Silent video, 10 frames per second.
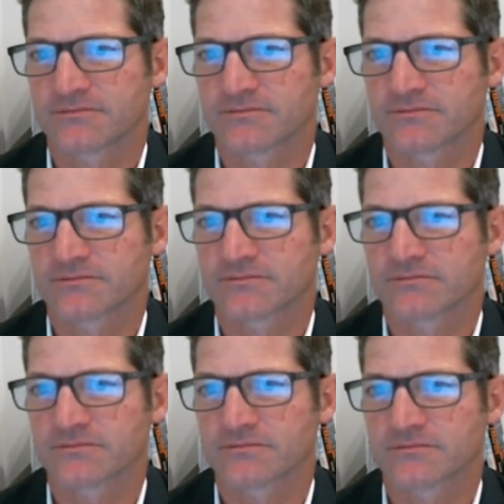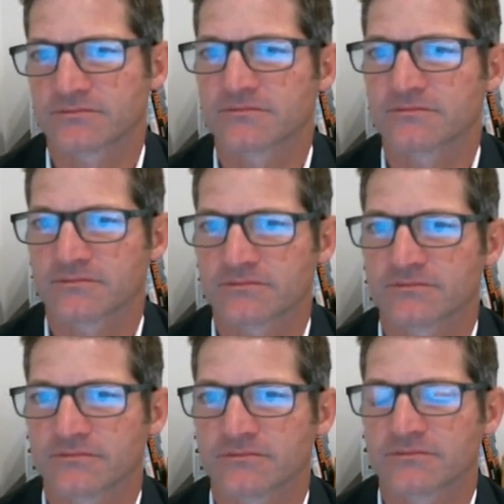
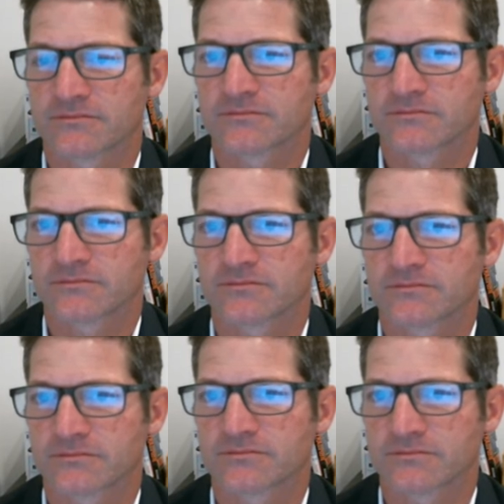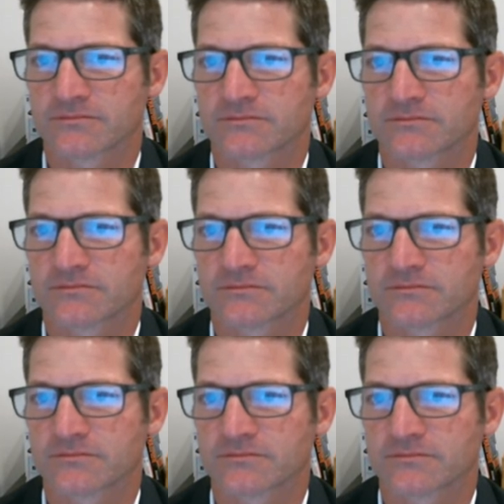
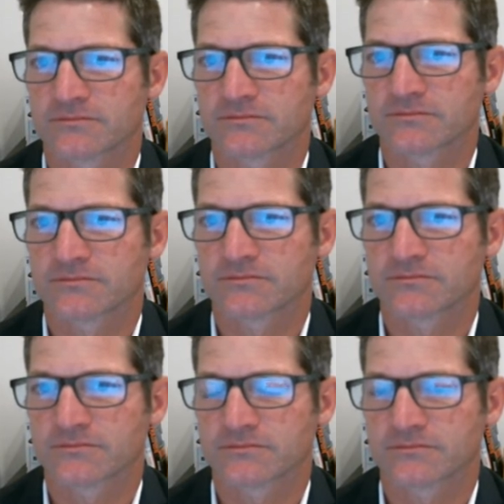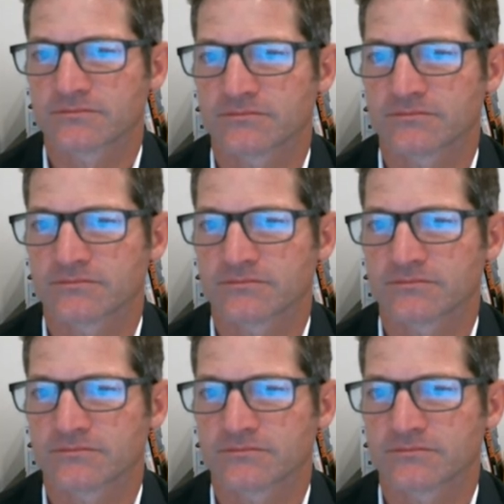The person shown says nothing.